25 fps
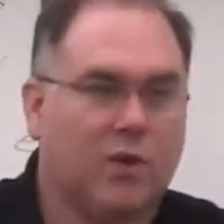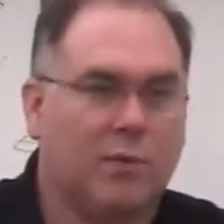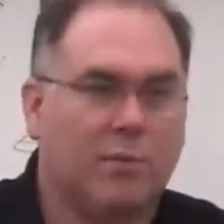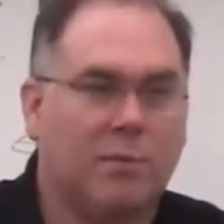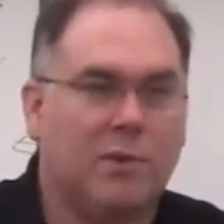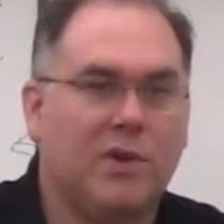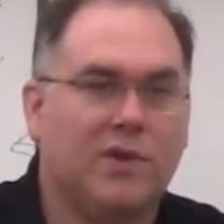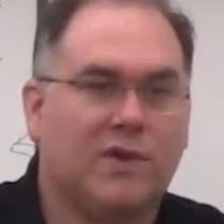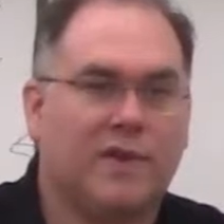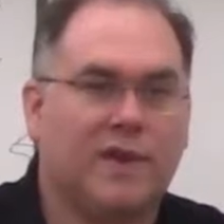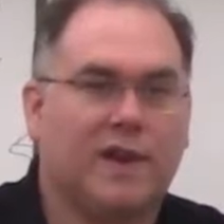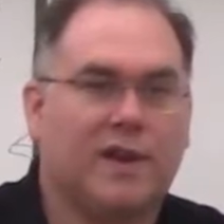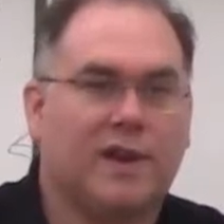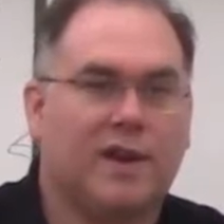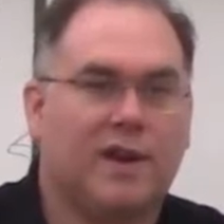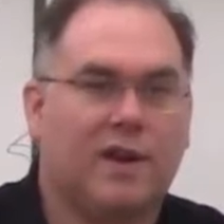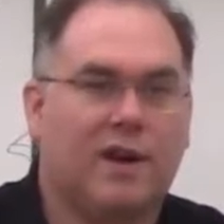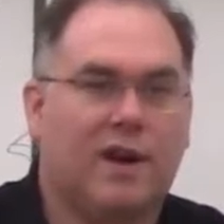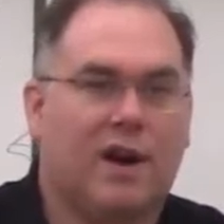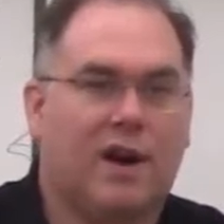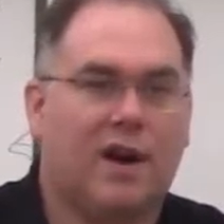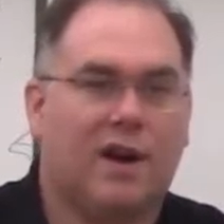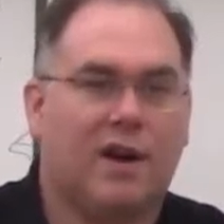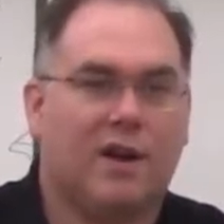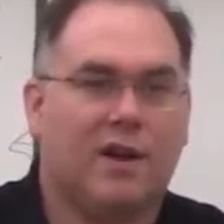music
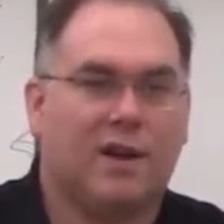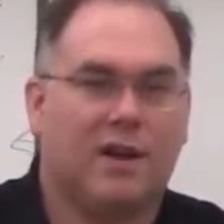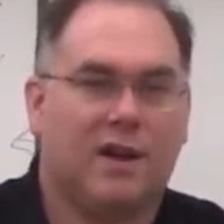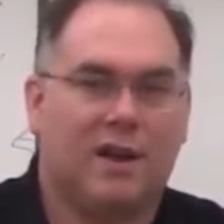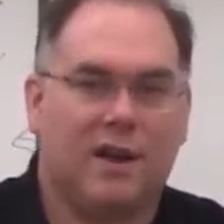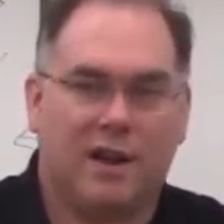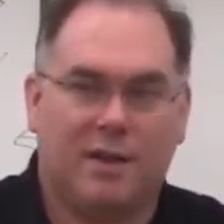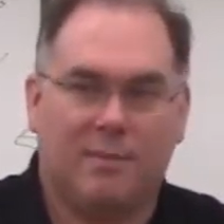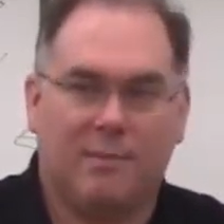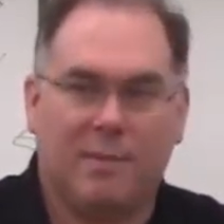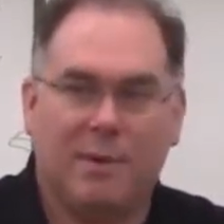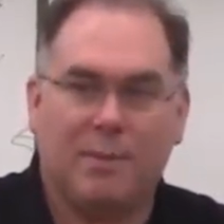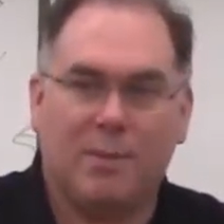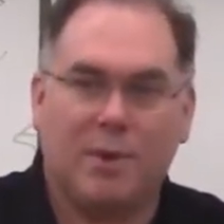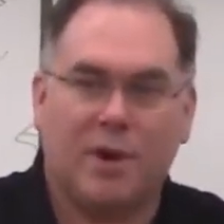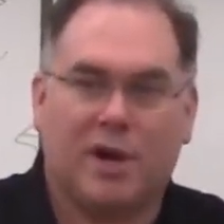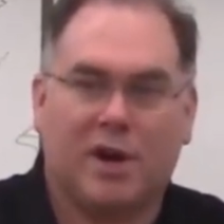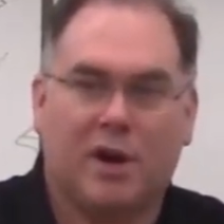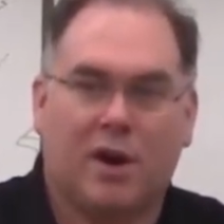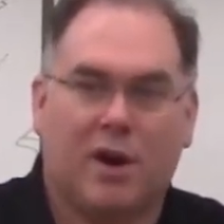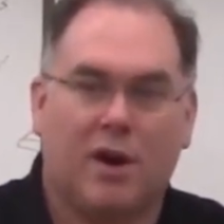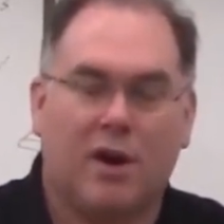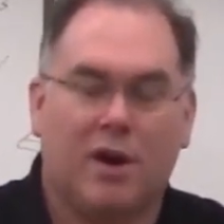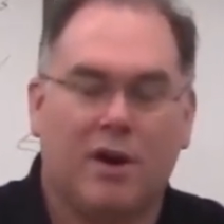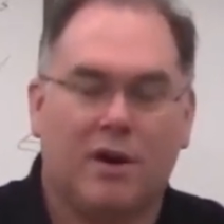in memory
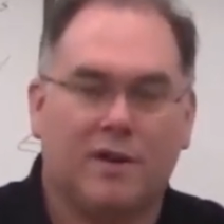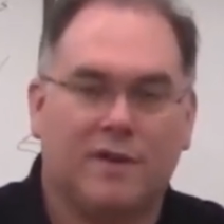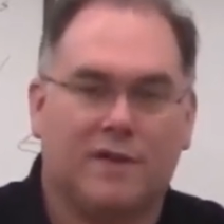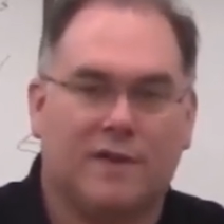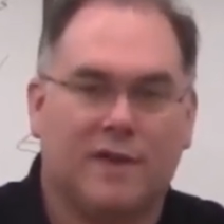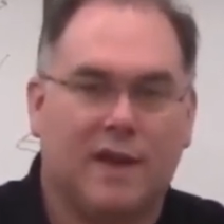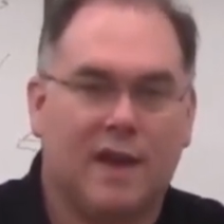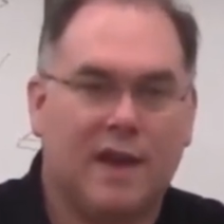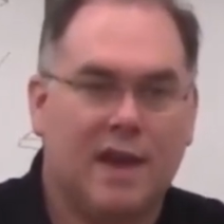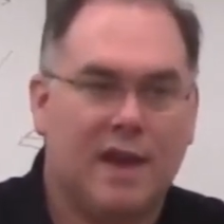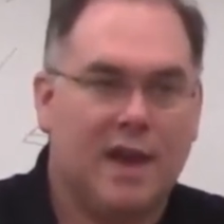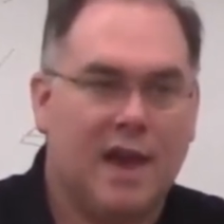cards,